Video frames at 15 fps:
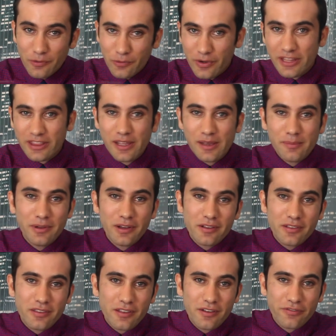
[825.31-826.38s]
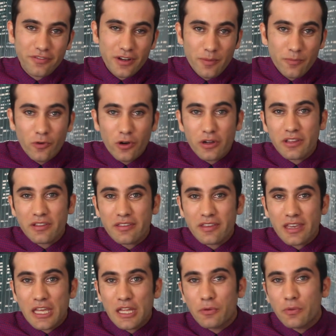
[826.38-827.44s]
Ring that bell so that freedom will
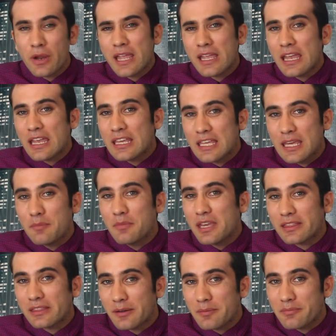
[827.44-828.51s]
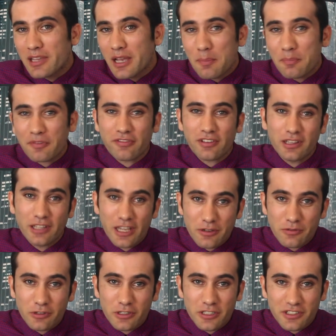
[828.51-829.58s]
continue to ring and give me a thumbs up if you
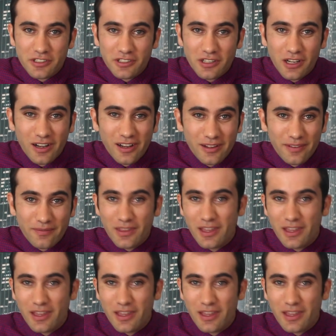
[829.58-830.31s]
like what you saw.